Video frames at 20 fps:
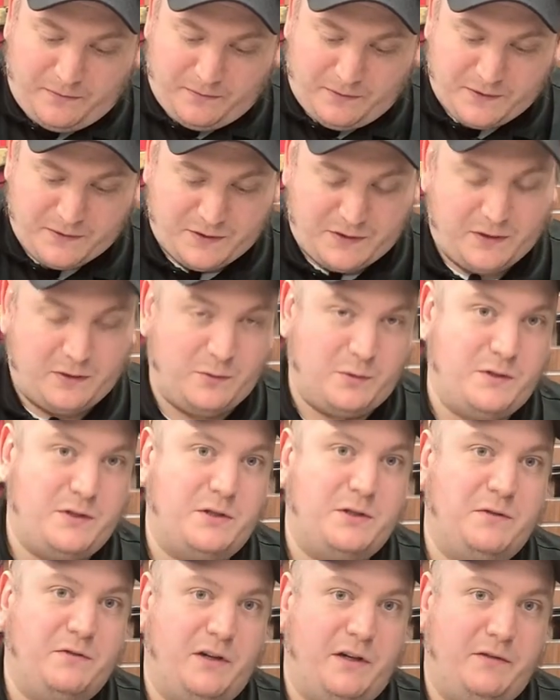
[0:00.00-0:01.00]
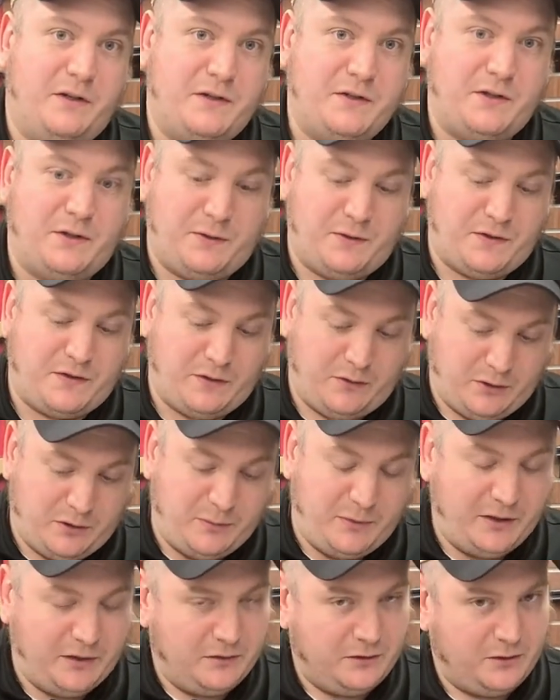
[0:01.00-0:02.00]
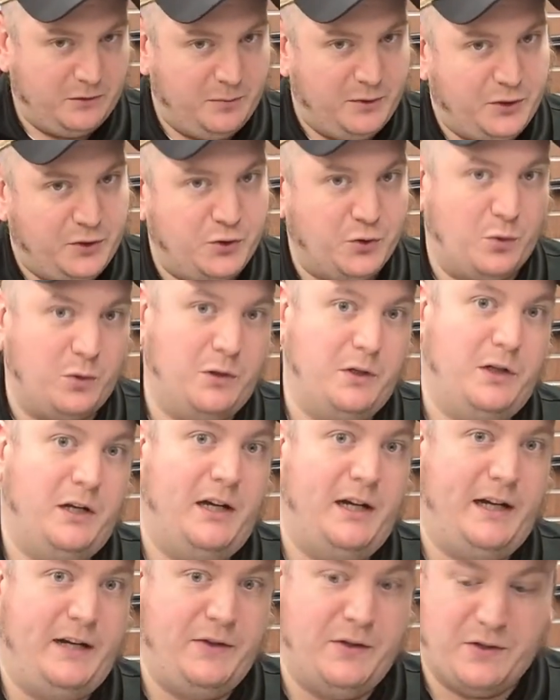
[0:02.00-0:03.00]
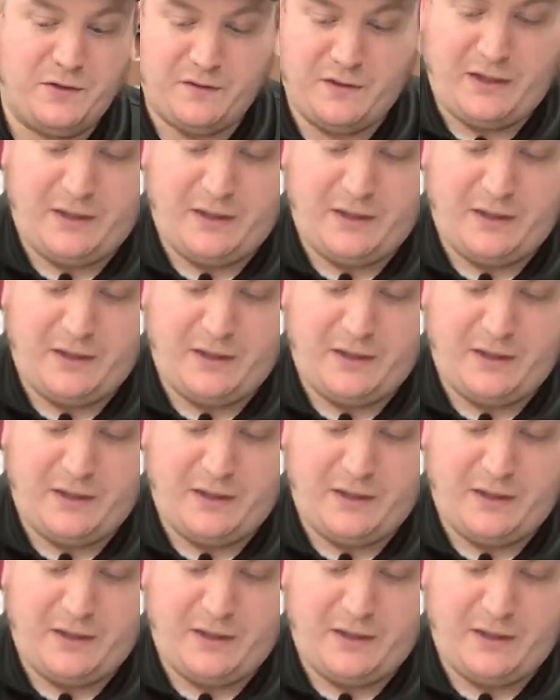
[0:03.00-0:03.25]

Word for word: the SIG 365XL is still going to be a little bit shorter to hide this